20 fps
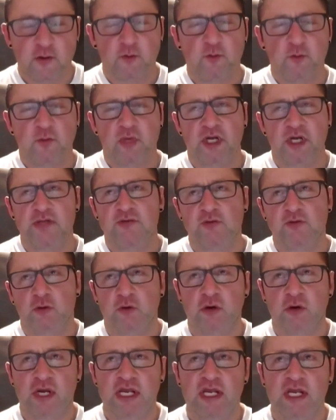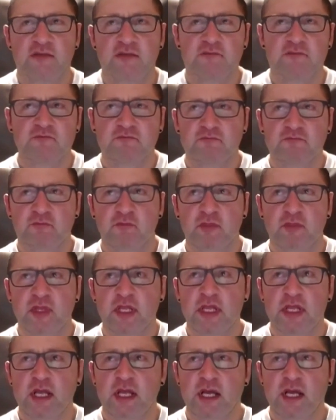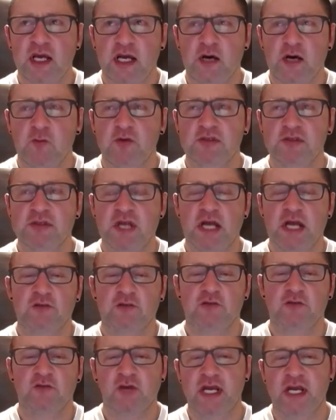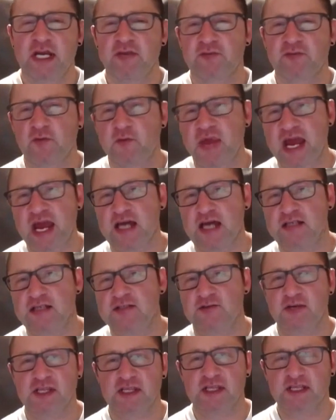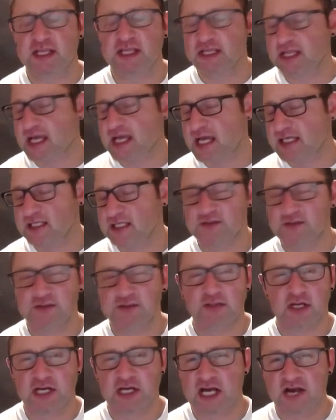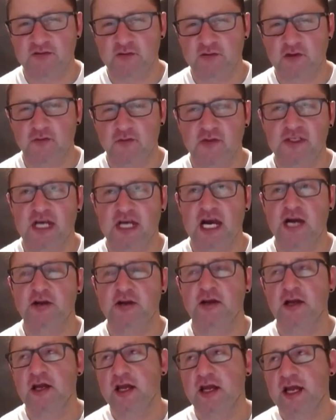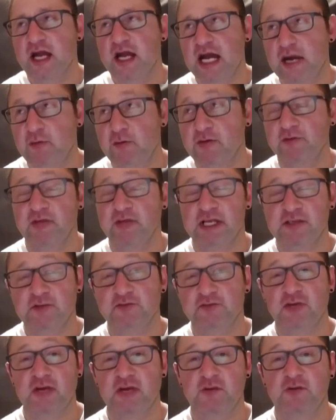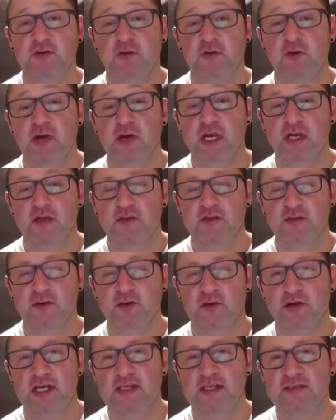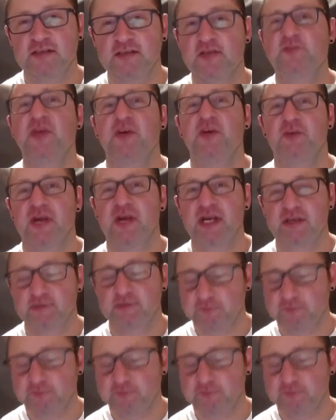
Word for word: But Dorian uh, was not training for mass or anything like that. This was long after he retired. I would have liked to train with Dorian during his Olympia reign.